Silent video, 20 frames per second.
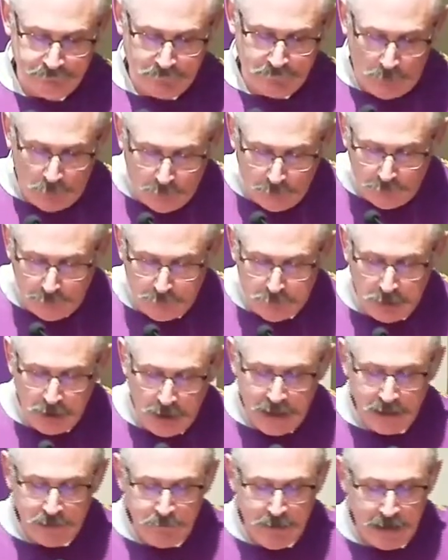Although the
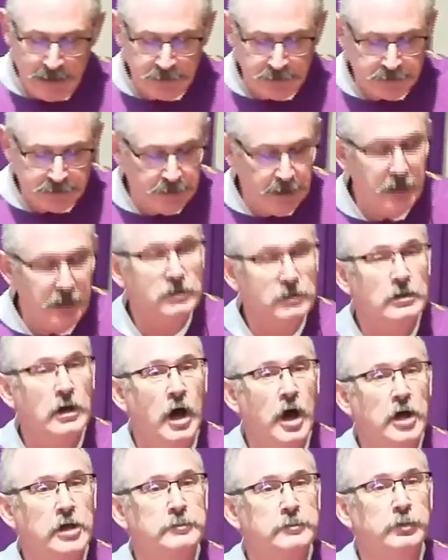blind man in today's
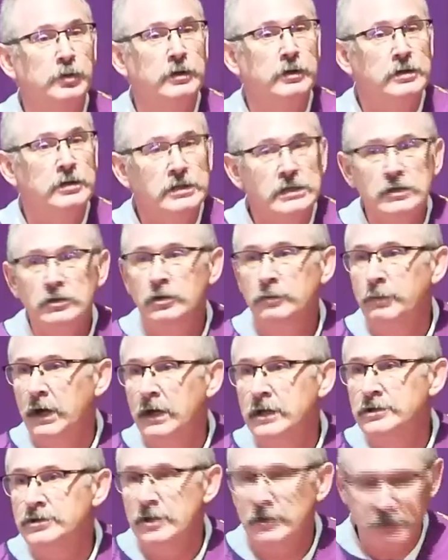gospel is healed
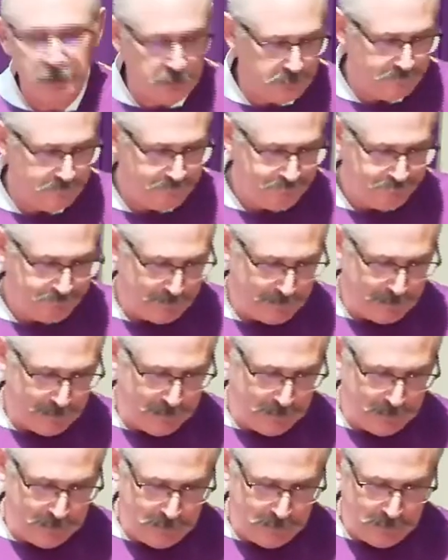by Jesus,
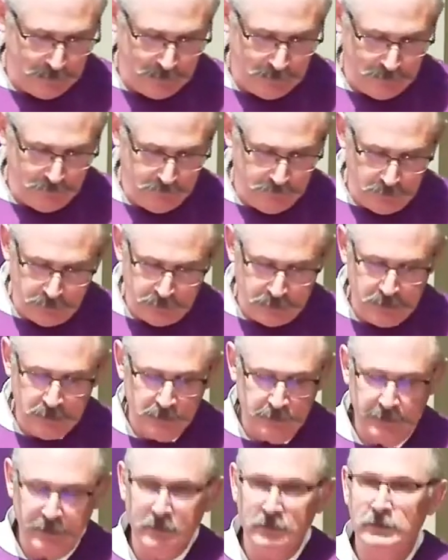this
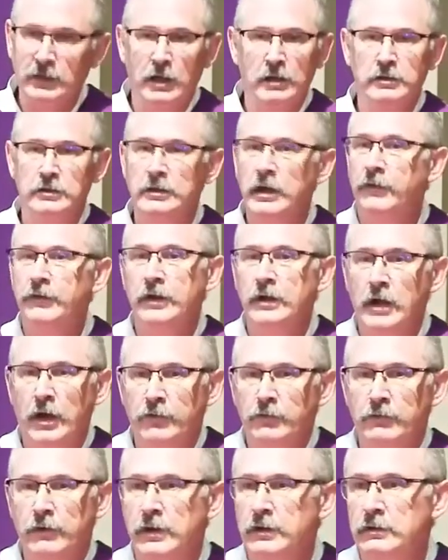healing does nothing
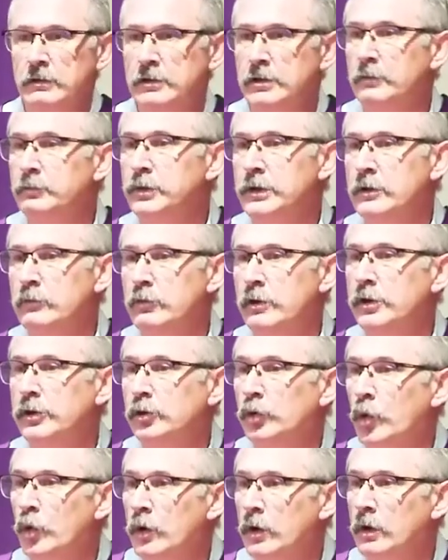other than simply
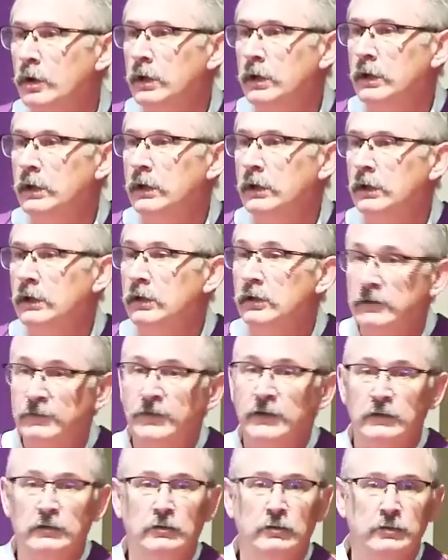restore his
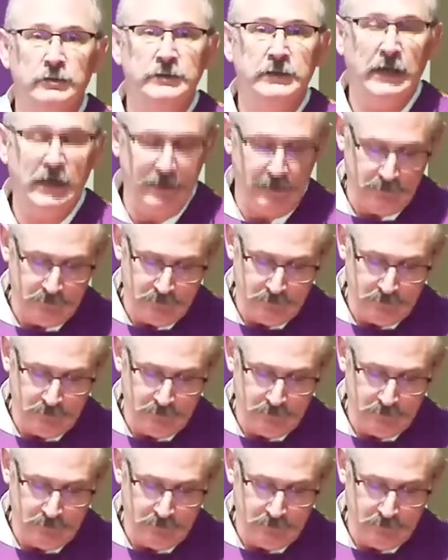physical sight.